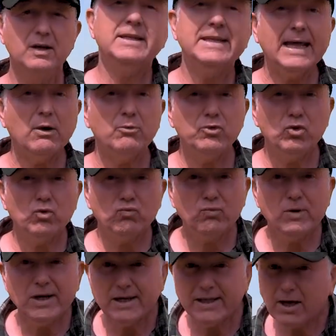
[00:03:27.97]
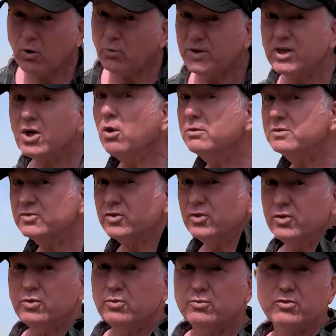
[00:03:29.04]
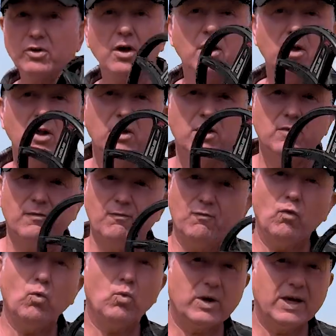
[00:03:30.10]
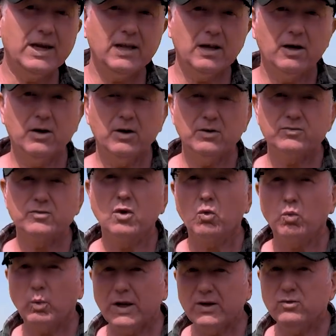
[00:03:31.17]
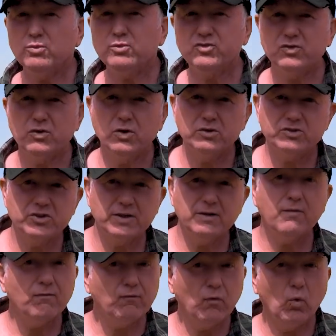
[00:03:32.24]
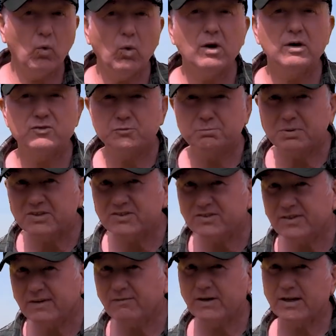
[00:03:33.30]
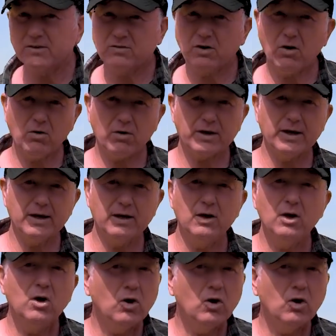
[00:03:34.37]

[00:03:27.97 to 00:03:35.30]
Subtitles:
Now, you're really only going to use the 4 kilohertz when you're searching for a specific target.